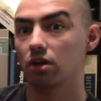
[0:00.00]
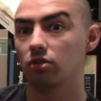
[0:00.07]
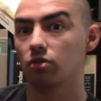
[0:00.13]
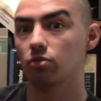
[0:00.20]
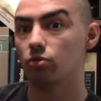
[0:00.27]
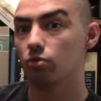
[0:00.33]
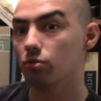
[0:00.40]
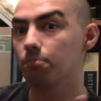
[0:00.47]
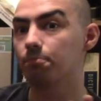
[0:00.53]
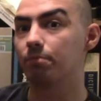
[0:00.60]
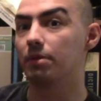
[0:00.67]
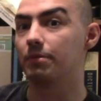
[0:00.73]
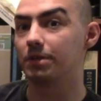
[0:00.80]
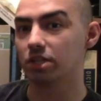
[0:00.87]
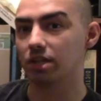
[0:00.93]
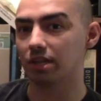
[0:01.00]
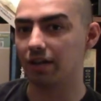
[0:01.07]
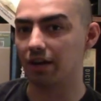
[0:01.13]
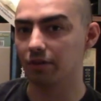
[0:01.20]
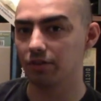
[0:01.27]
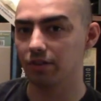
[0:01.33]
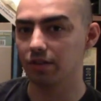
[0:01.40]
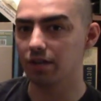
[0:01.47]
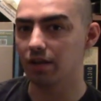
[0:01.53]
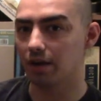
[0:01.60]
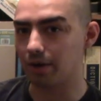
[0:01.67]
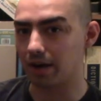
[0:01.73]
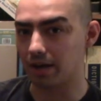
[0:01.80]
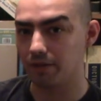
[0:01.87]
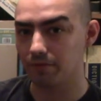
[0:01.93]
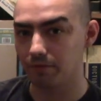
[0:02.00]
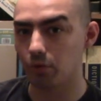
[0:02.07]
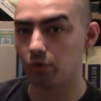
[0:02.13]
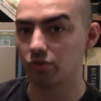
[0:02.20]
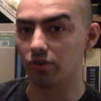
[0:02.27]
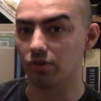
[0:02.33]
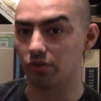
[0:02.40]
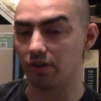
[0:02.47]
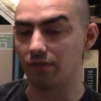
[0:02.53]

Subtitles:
to pretty much kick out the Iraqi forces.